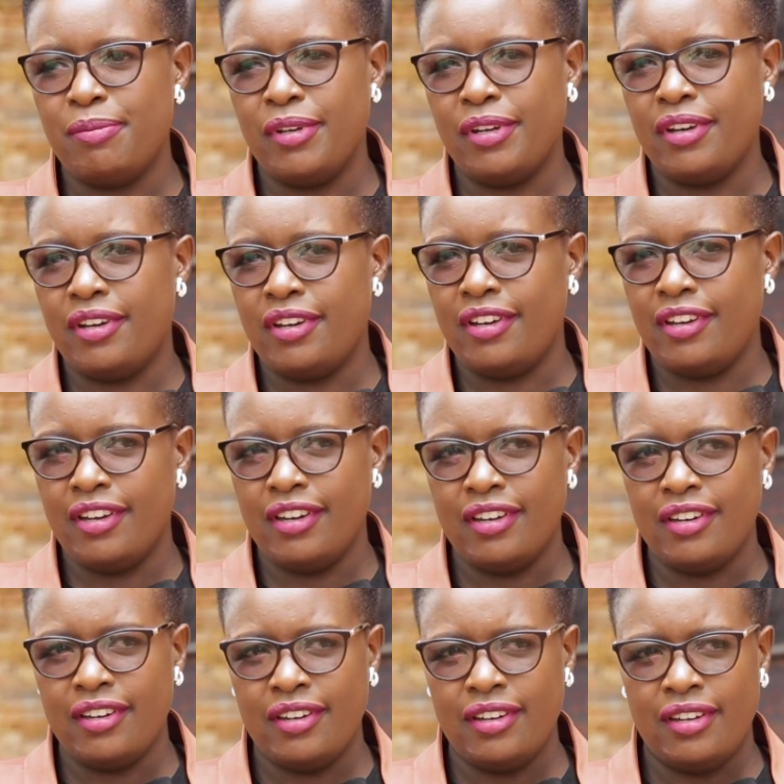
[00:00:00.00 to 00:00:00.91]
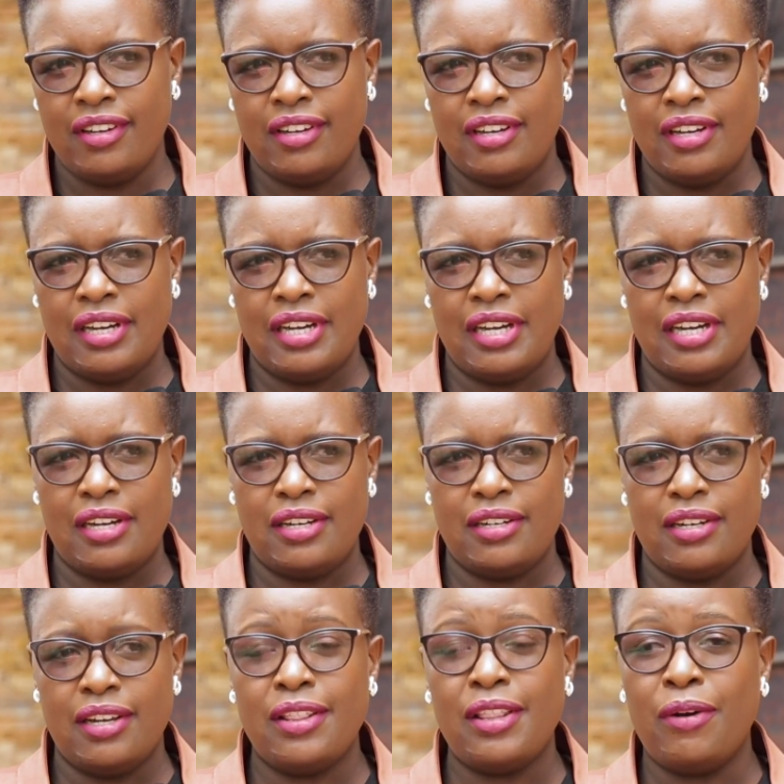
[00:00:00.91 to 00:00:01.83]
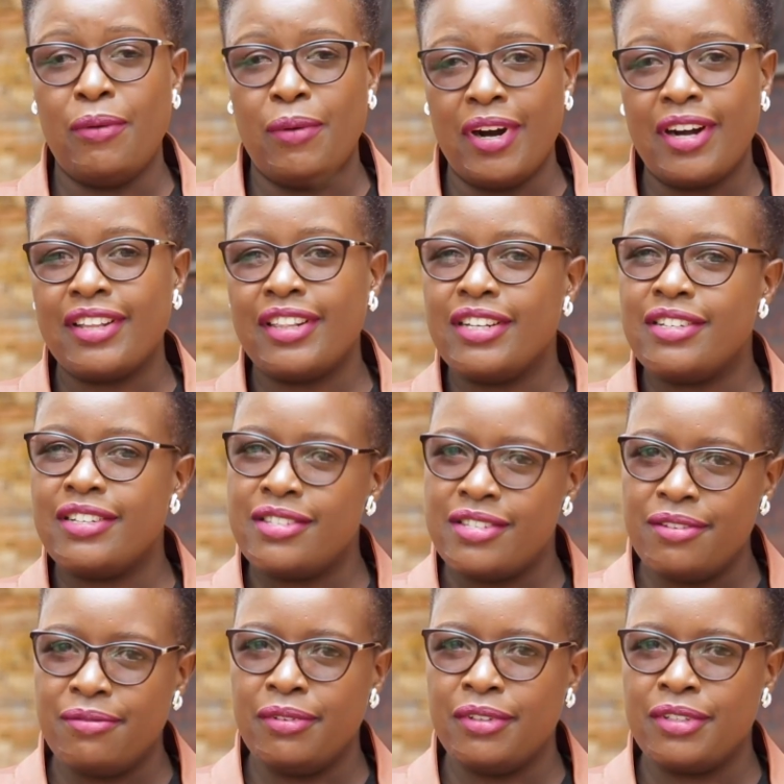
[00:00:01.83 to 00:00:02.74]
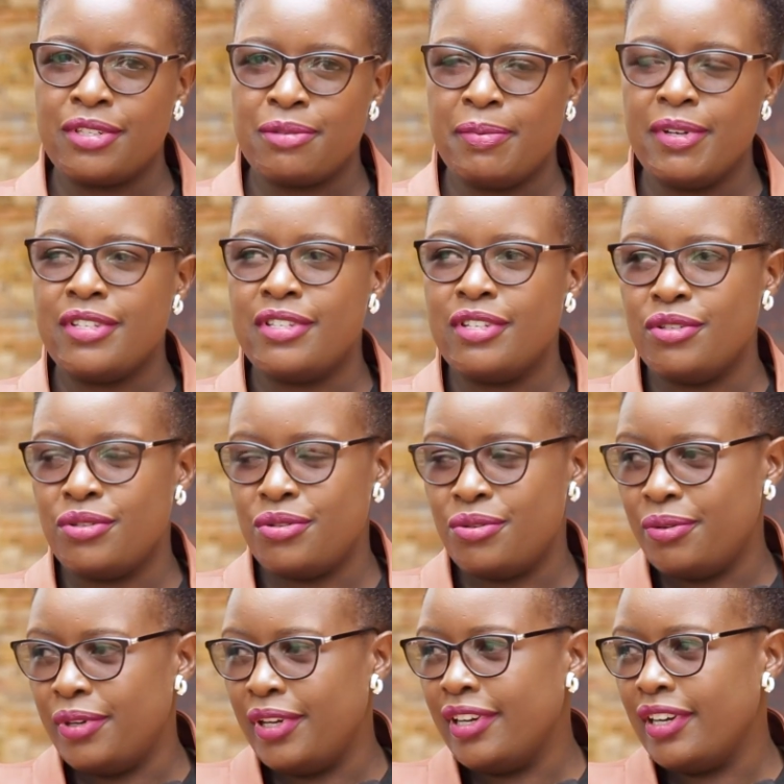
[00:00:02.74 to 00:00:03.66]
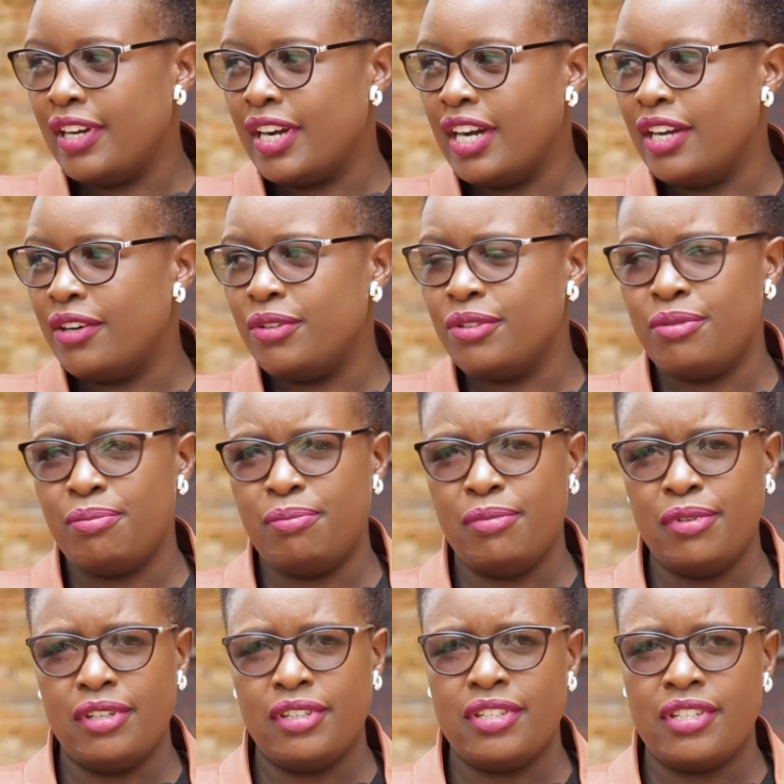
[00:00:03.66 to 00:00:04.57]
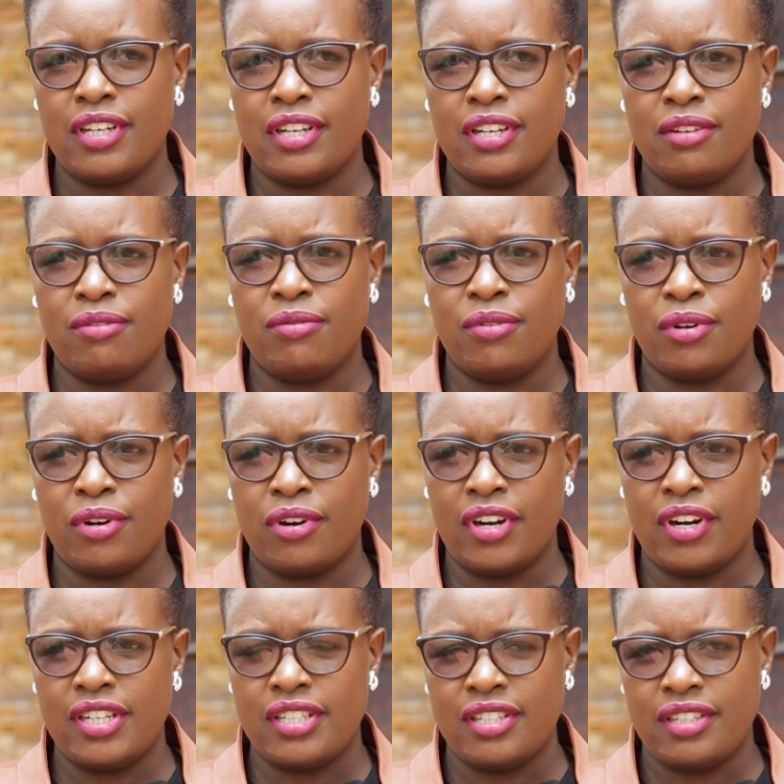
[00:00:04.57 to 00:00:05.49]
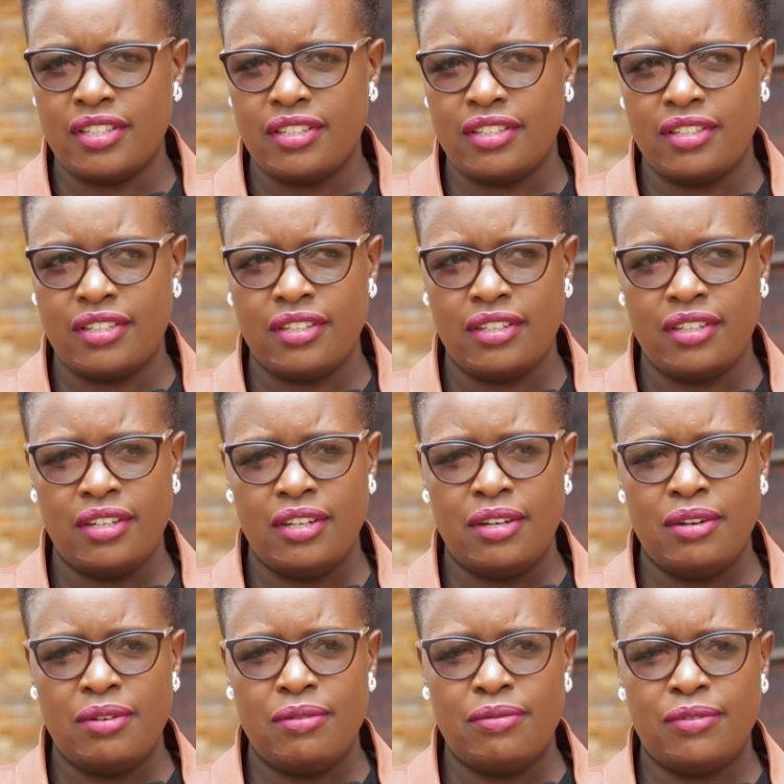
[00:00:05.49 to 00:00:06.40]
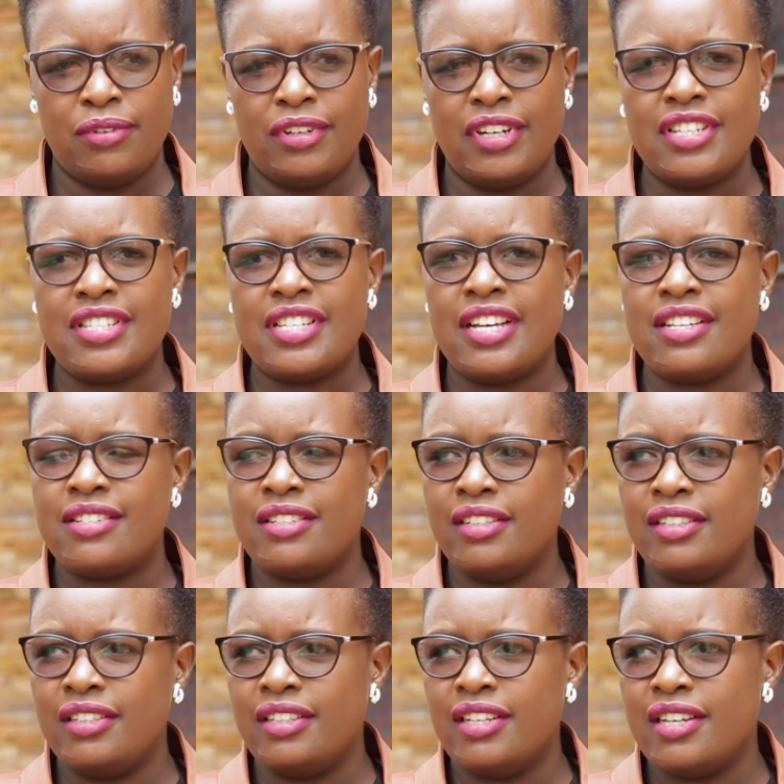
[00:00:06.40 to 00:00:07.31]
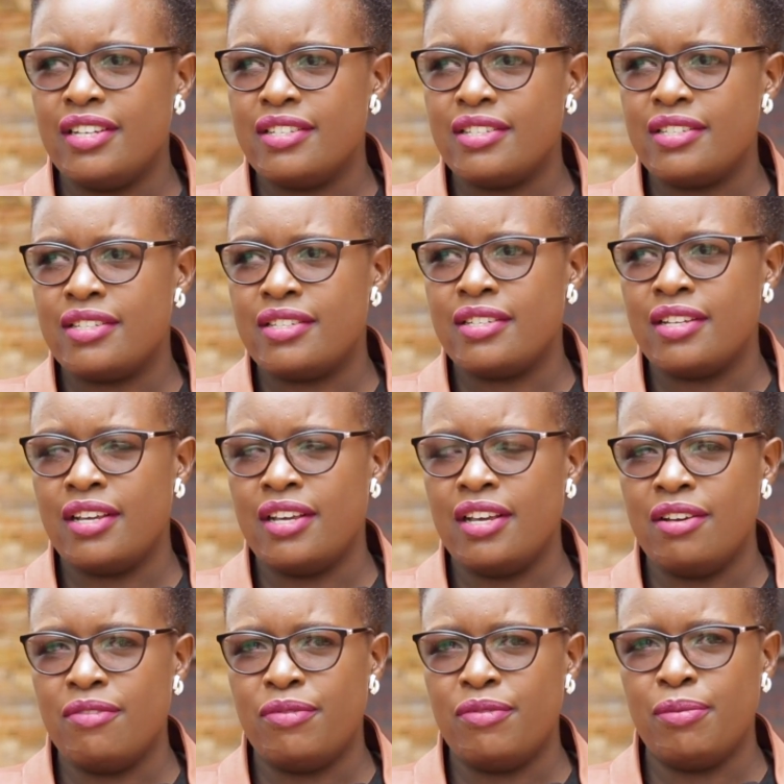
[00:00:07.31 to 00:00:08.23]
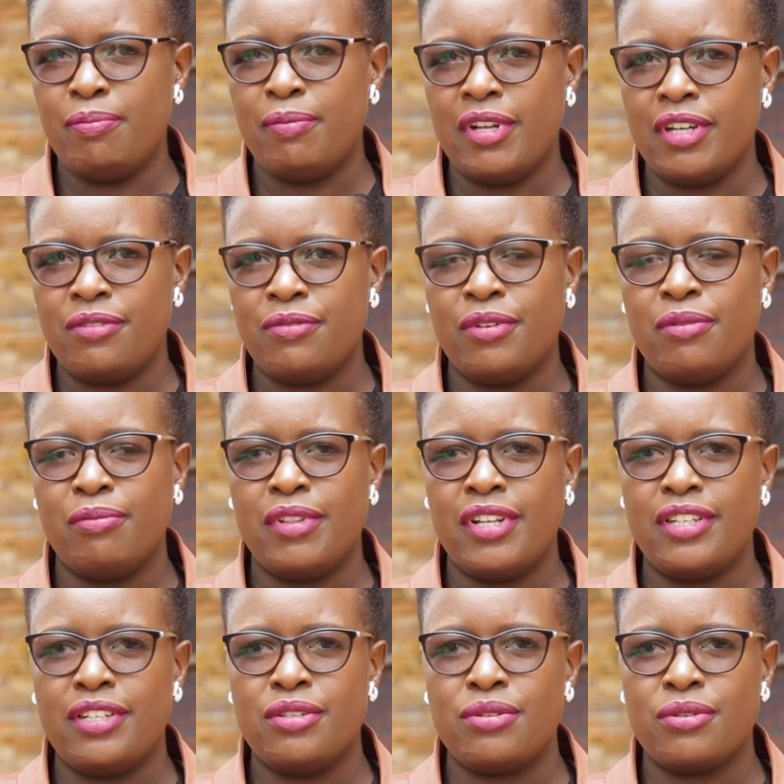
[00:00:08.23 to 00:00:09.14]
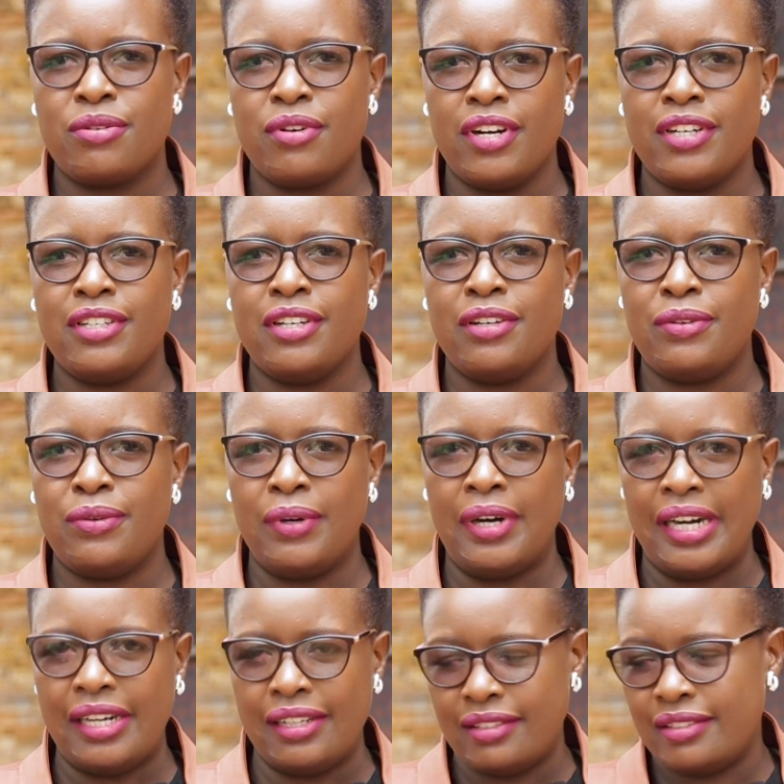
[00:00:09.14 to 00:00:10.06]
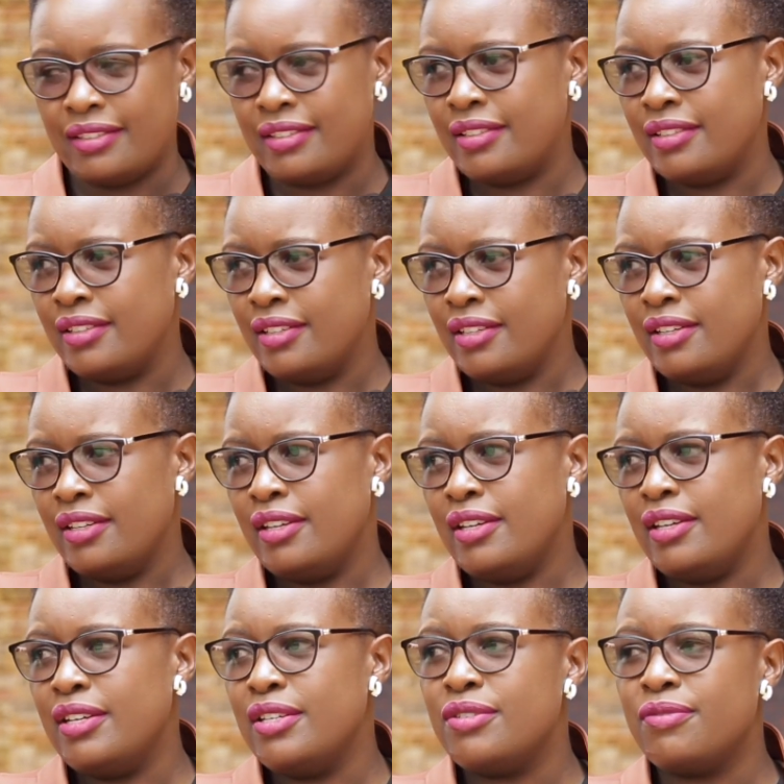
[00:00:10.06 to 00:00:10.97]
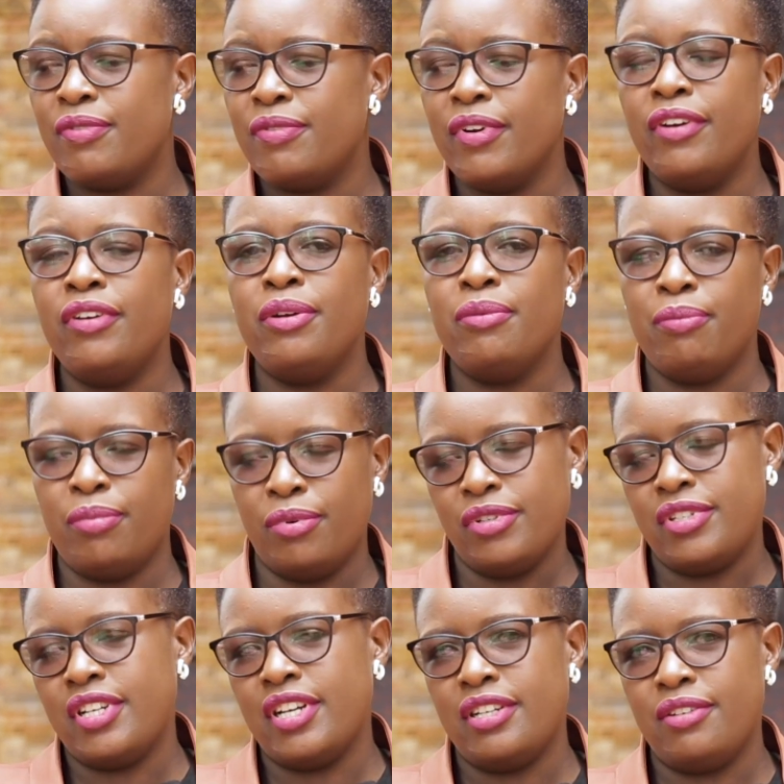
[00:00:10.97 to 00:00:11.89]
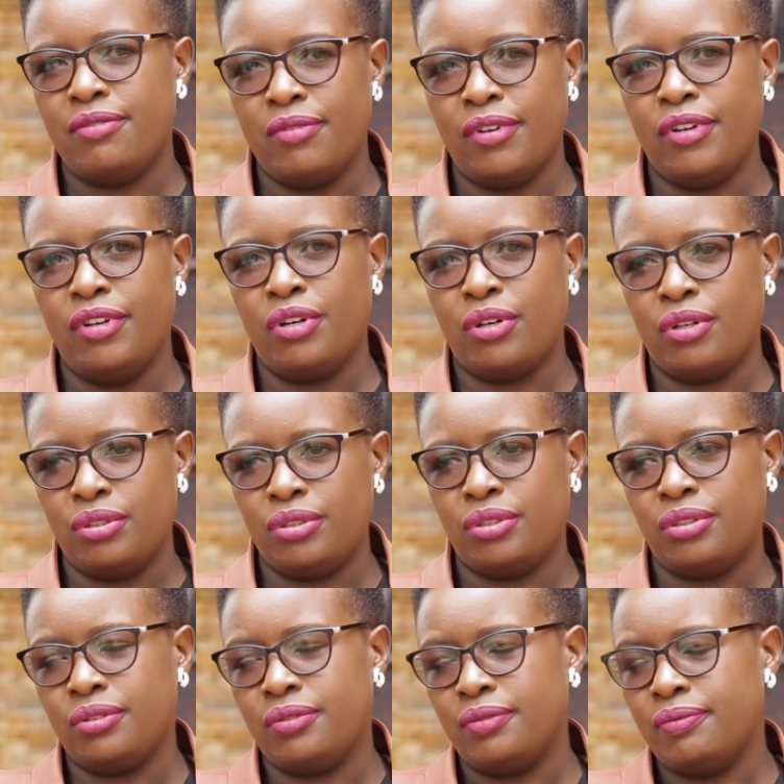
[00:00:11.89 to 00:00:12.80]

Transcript: being here. And the work that Civic Space is doing cannot be taken for granted. For us as leaders, every platform that is granted to us is very important, very crucial.